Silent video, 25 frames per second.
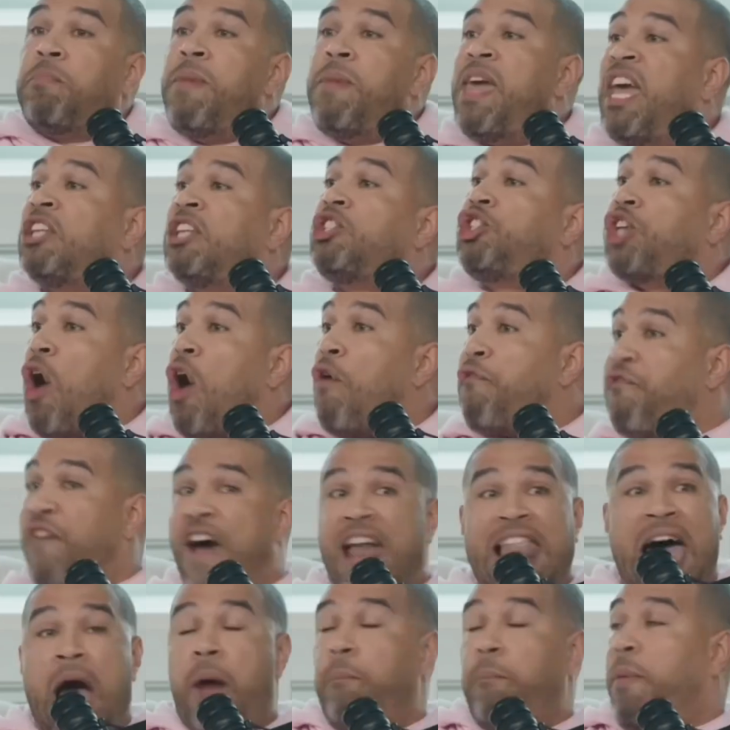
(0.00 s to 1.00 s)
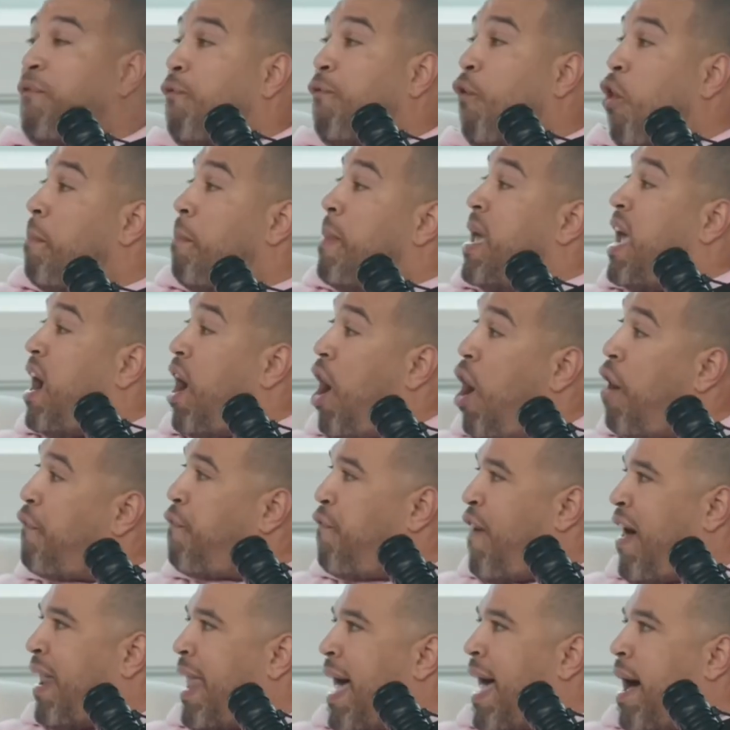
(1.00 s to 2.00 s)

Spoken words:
Because me and Joe fell out before me and her